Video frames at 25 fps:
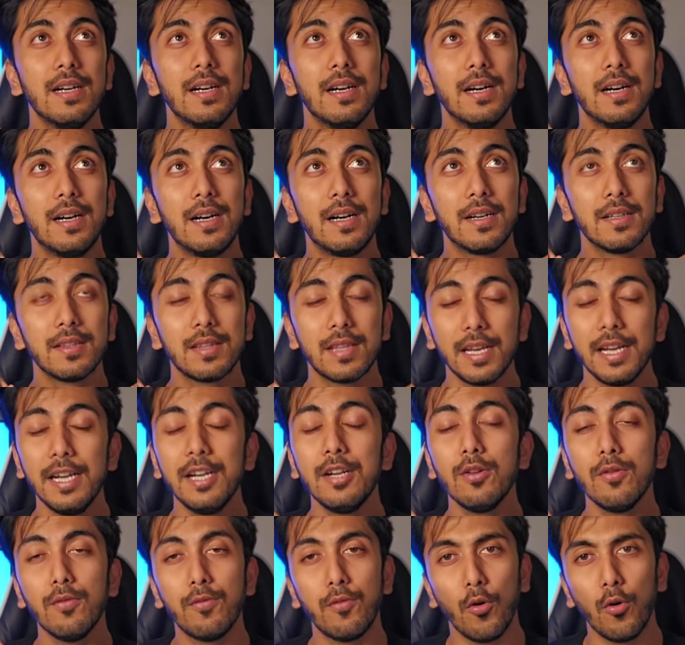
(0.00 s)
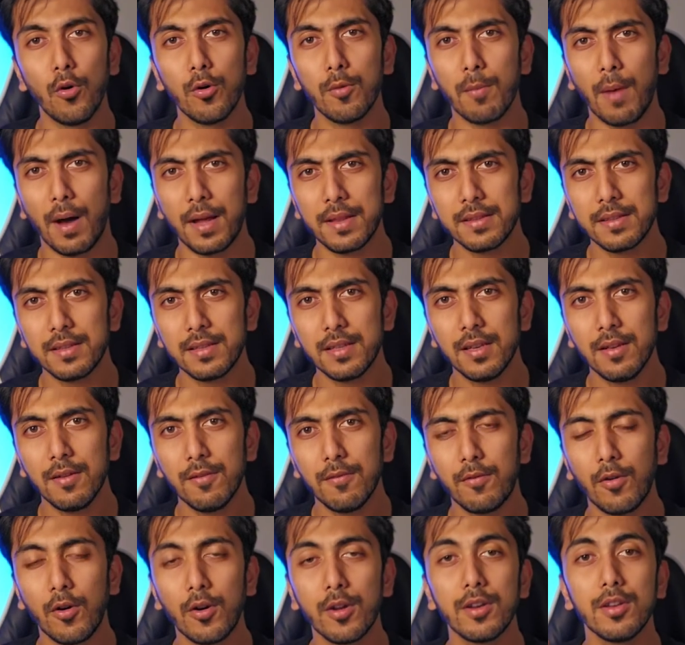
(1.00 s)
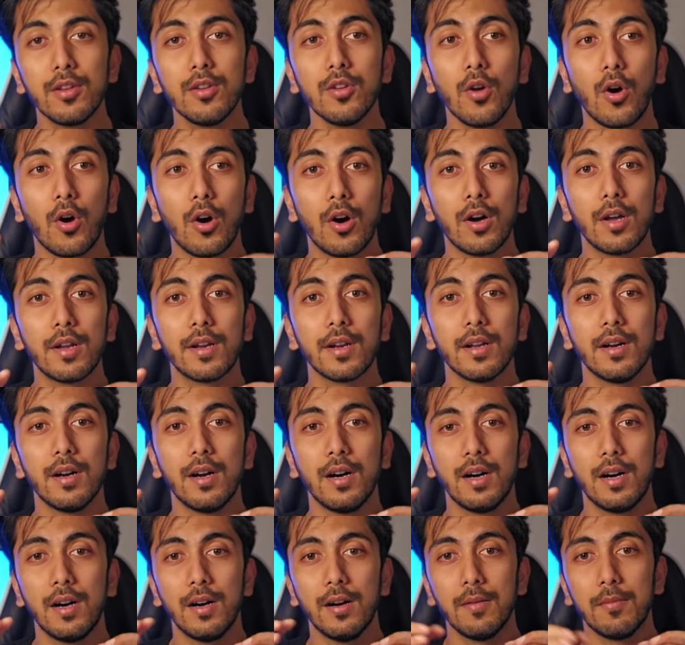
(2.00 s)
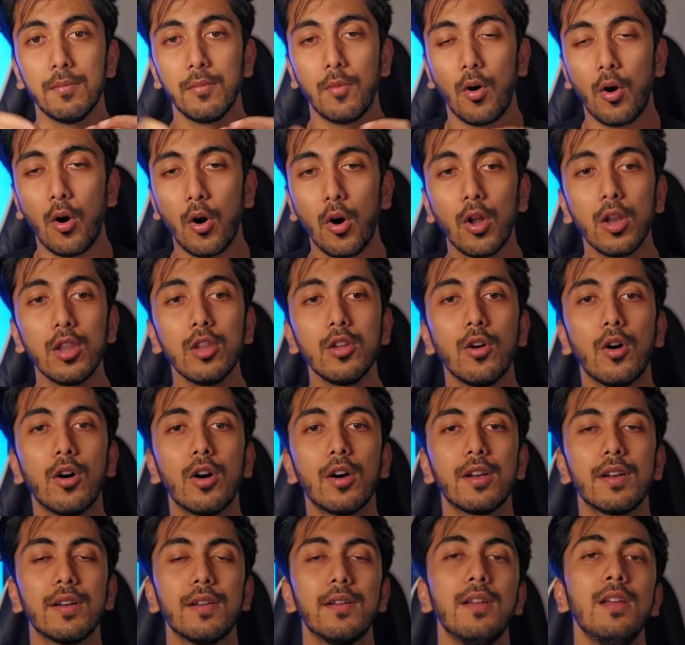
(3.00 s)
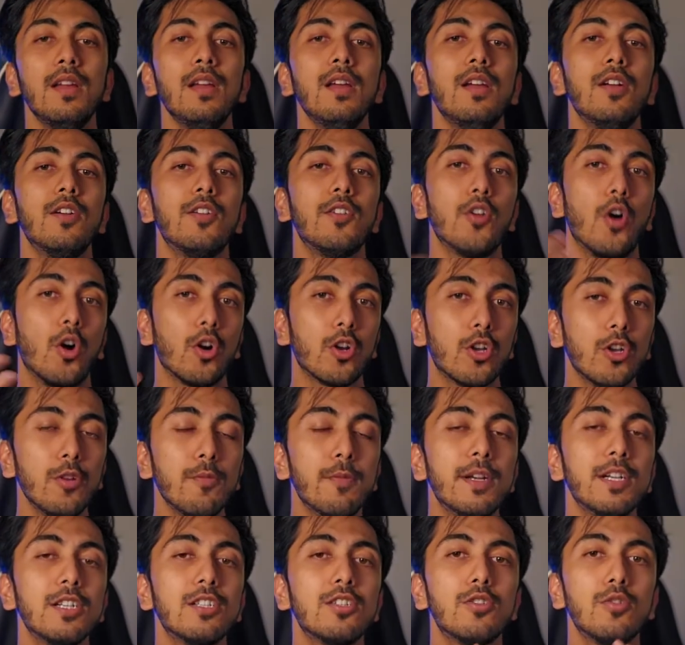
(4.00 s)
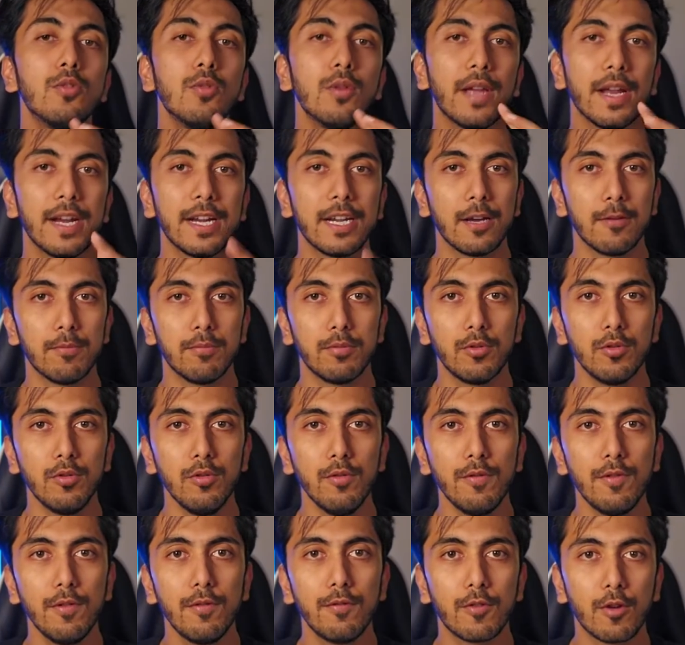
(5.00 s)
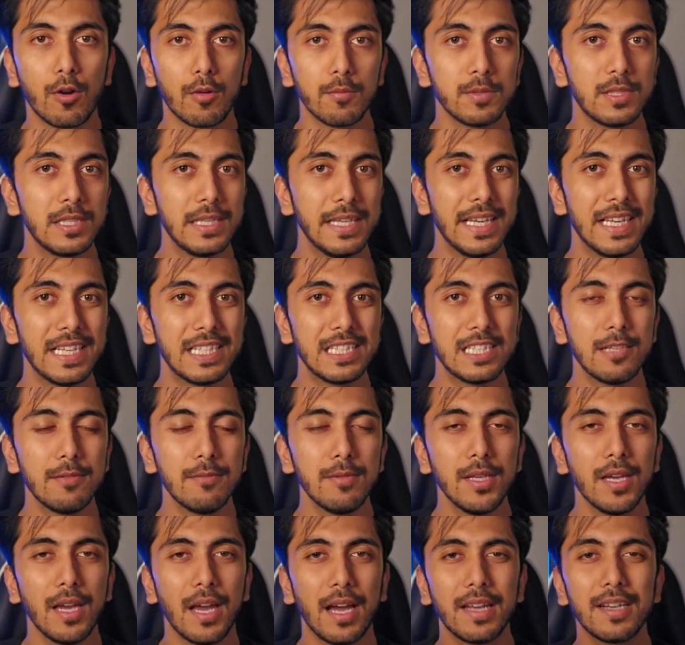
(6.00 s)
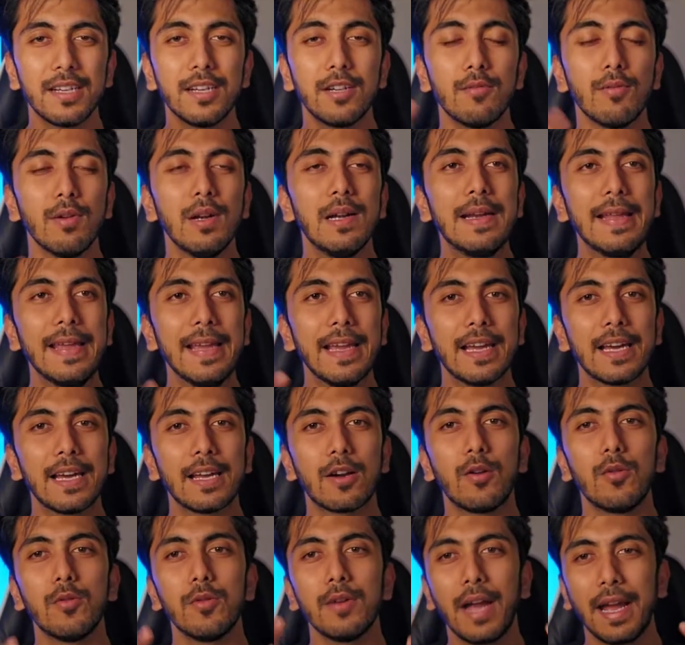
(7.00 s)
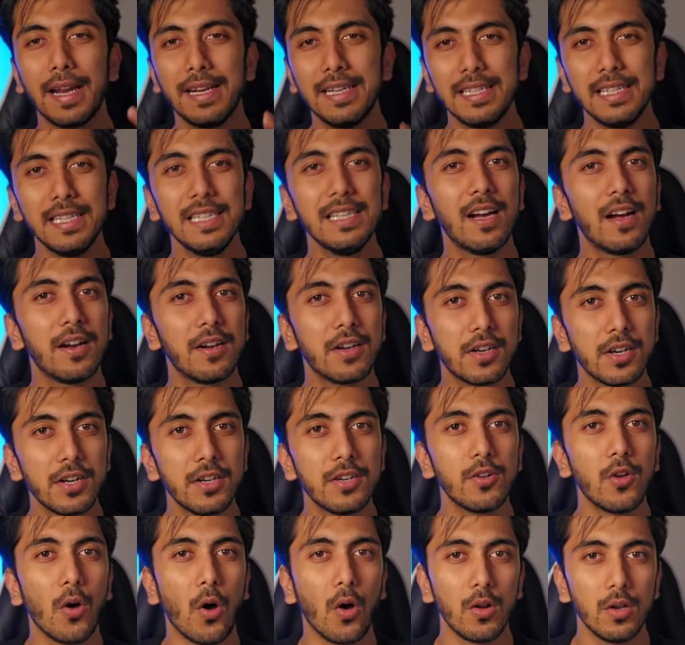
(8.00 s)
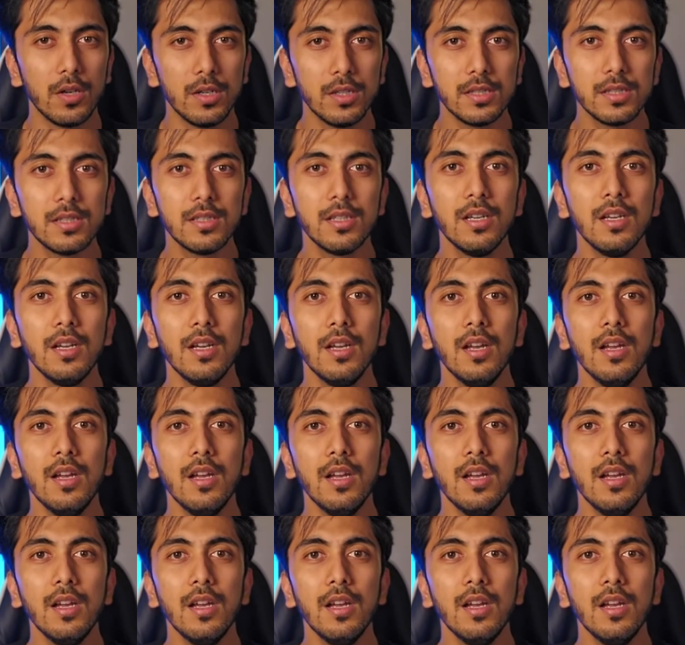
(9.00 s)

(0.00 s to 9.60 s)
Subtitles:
3-4 months for your all your documents to get approved from CACB, and it will take around $1,900